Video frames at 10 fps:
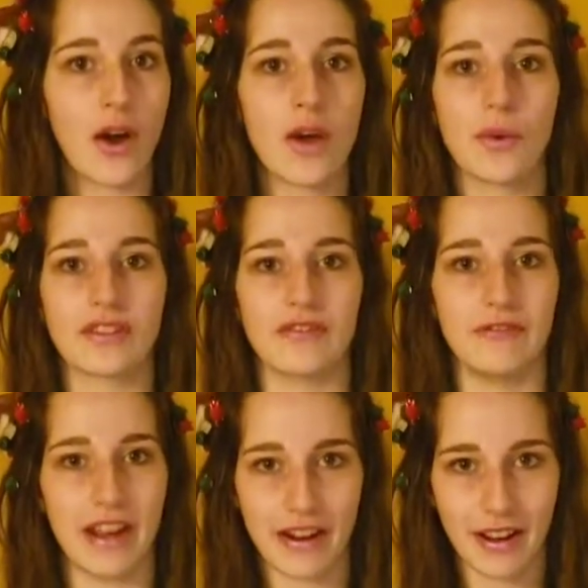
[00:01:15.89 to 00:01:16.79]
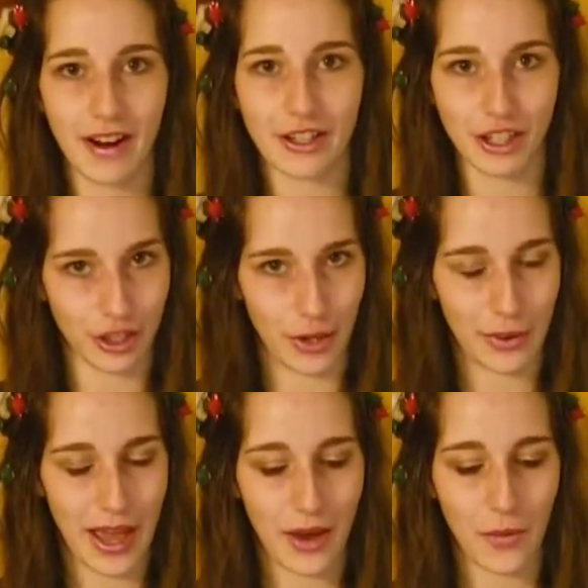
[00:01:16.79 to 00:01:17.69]
it was very hard to
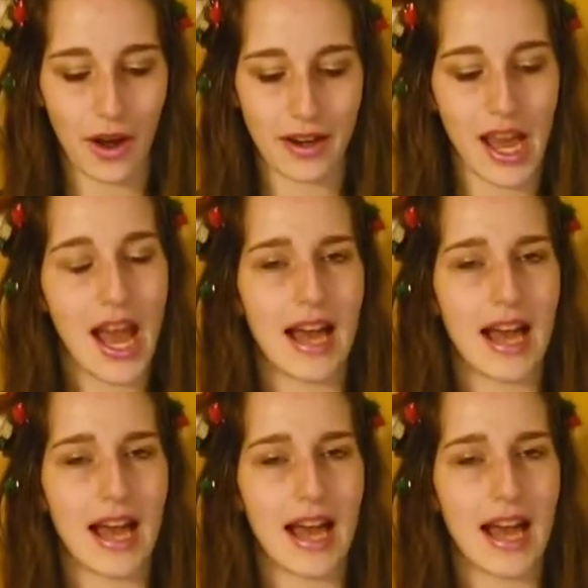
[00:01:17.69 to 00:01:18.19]
locate one,